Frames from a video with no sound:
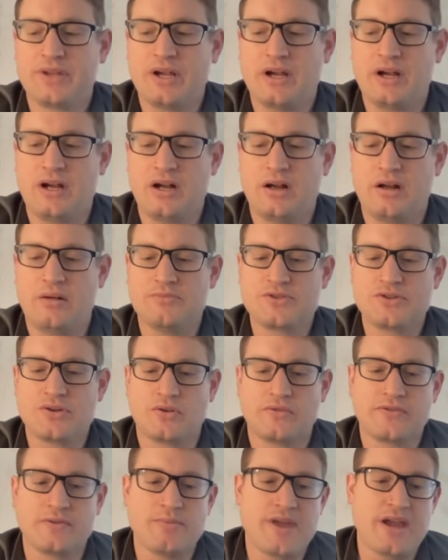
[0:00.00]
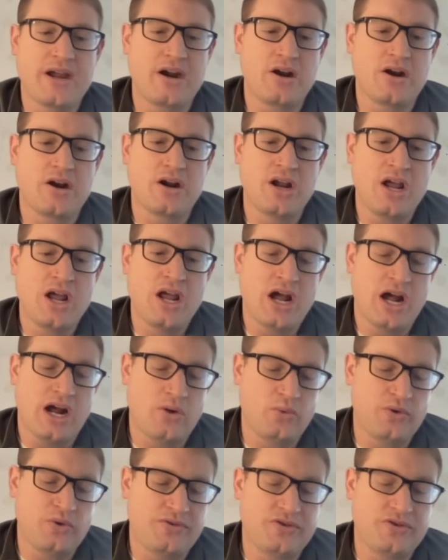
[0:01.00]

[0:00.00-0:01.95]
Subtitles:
So from there, I went